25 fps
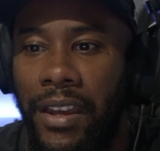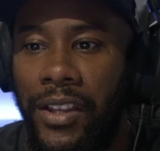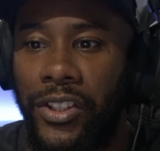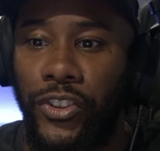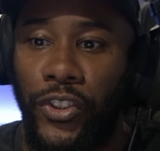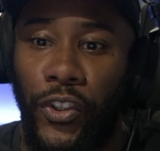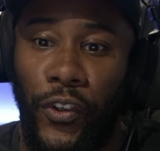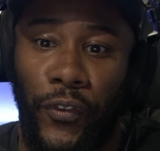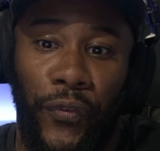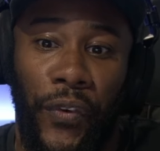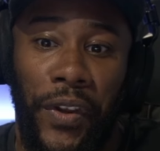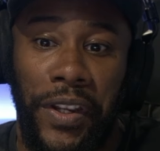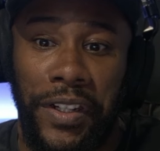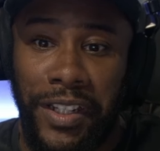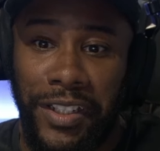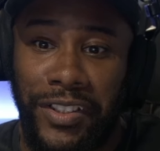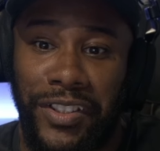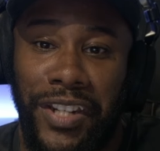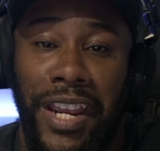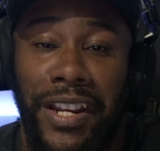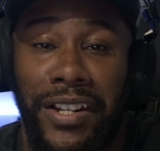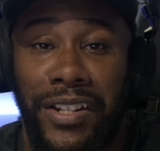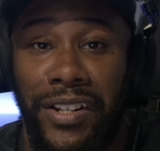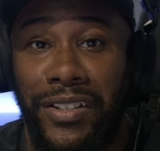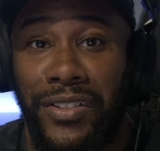Do you think the
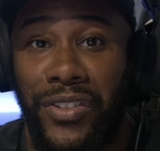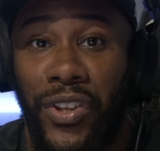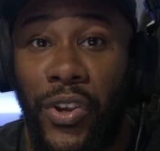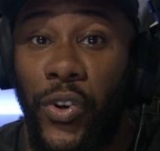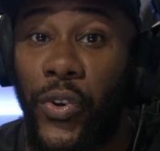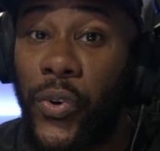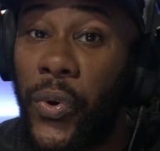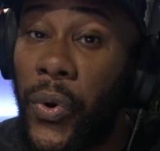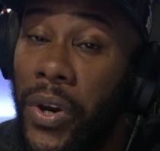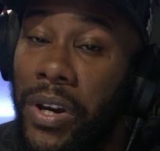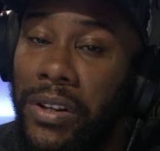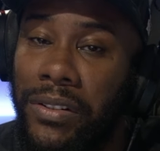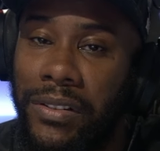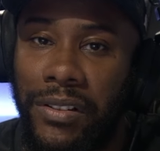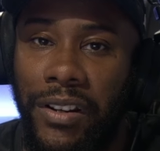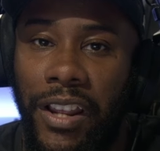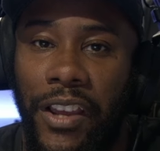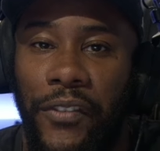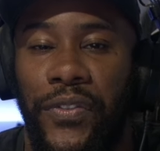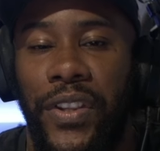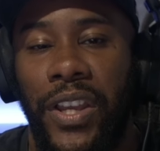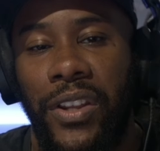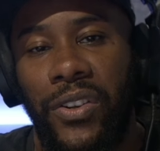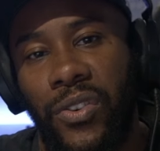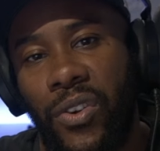changes are good?
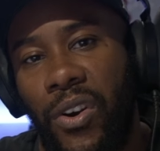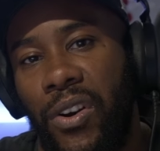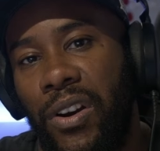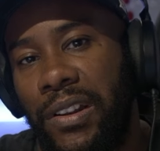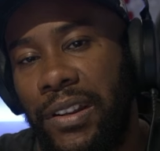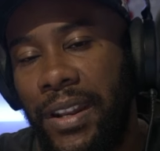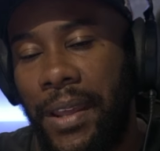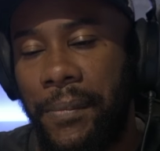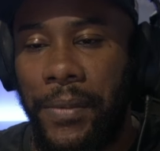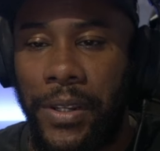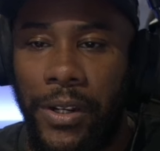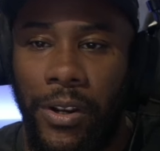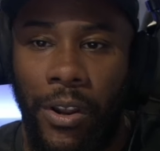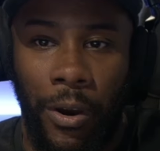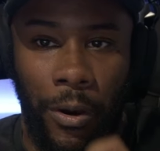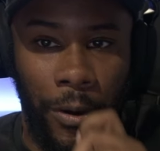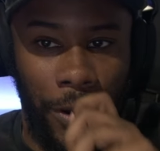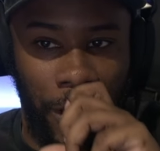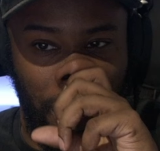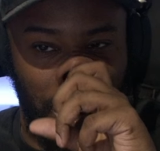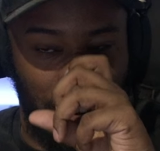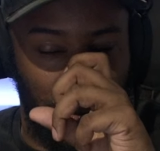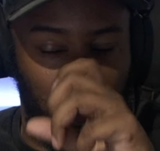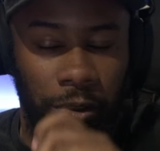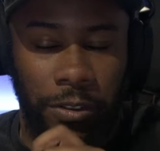If they're not, let me know.
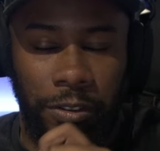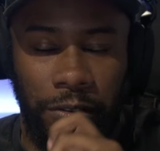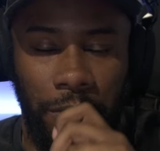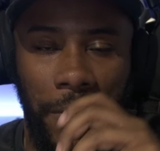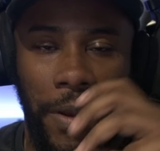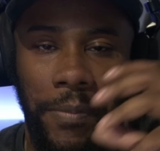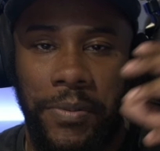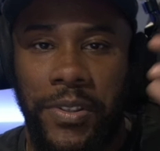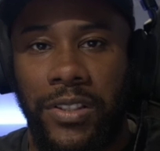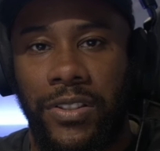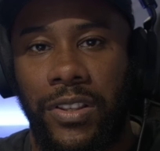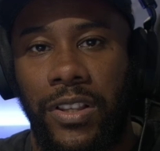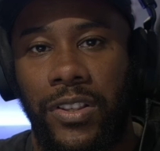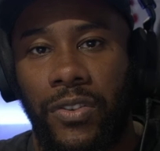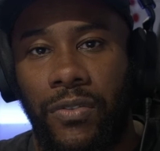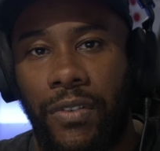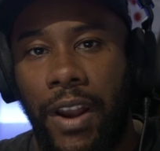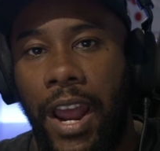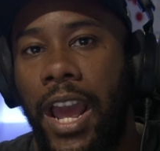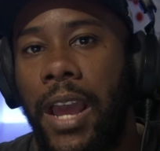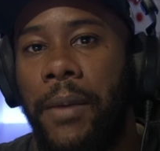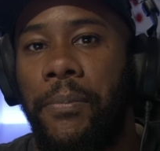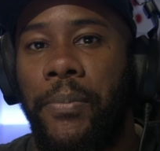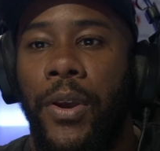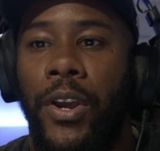And also remember to
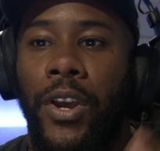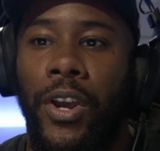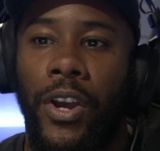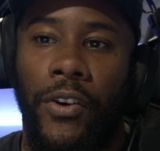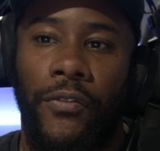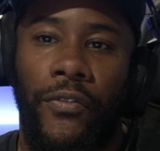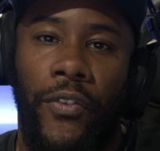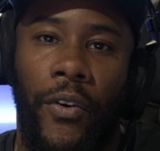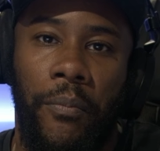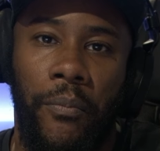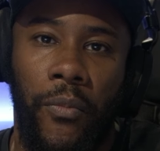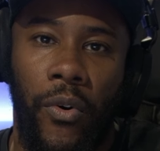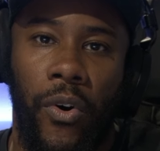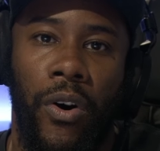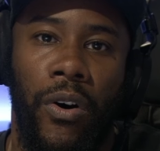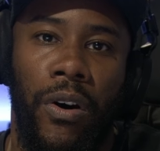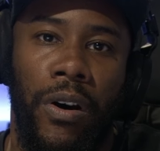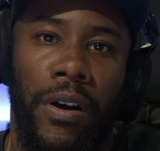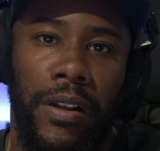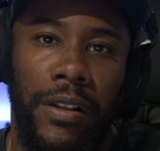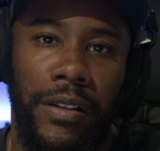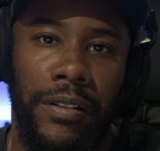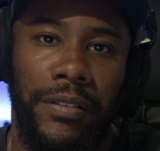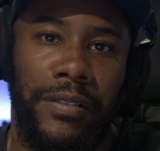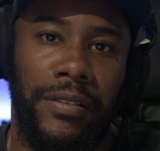subscribe for
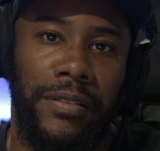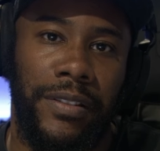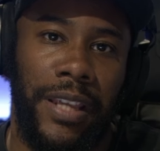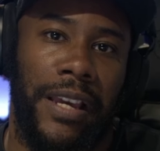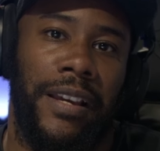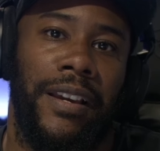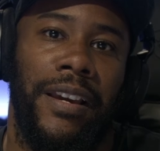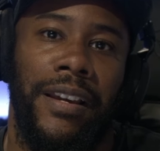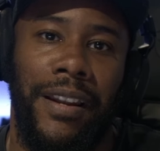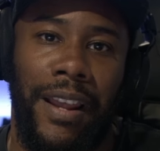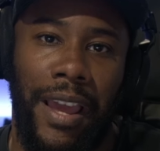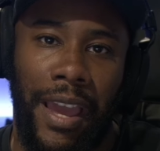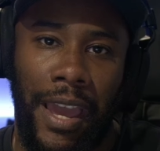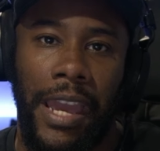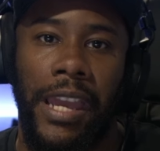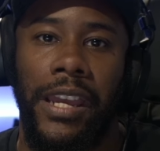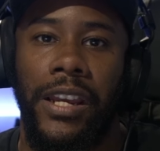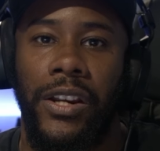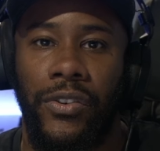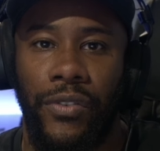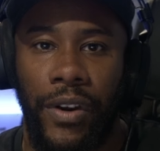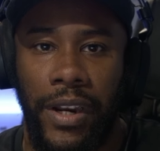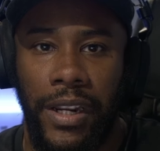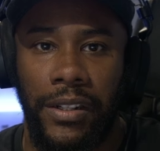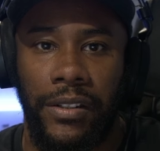more Tekken
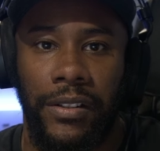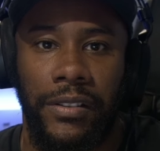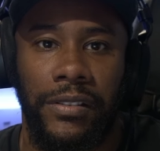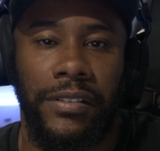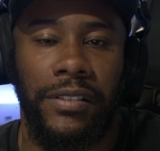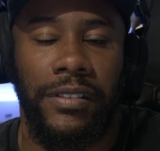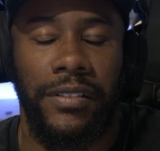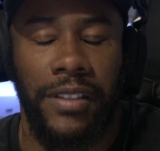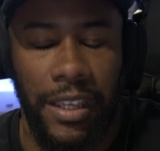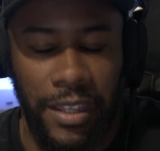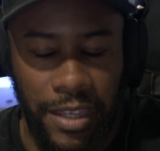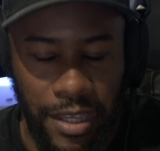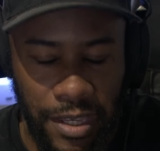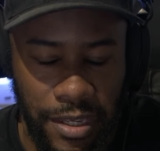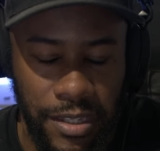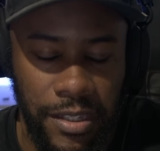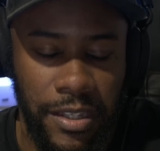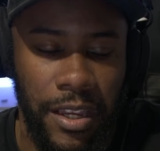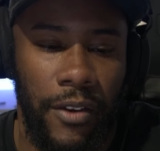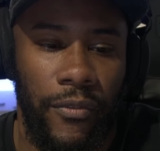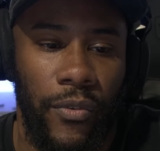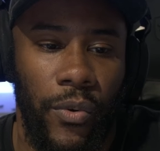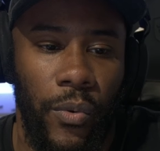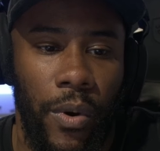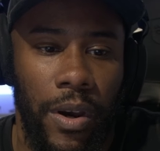8 greatness. Take it
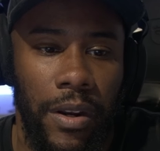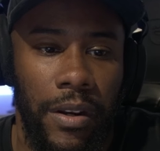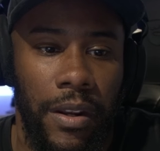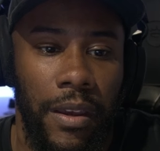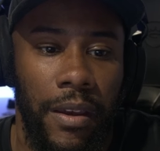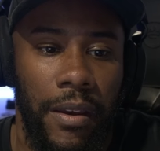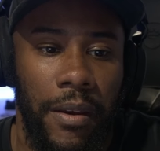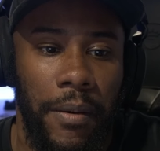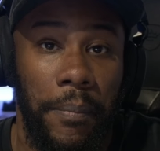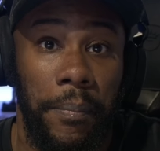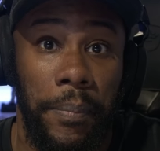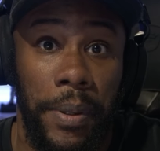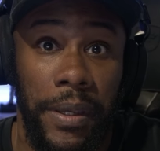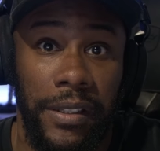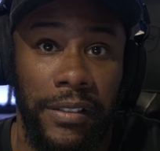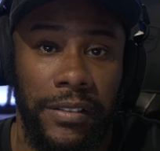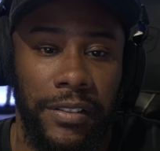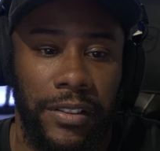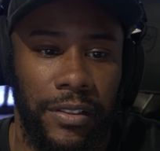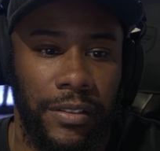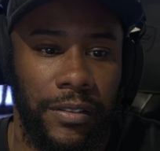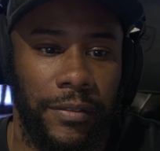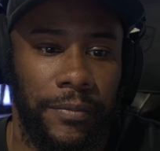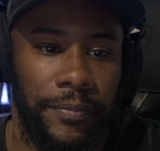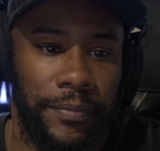easy, everyone.
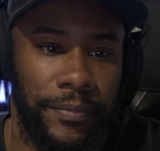Peace.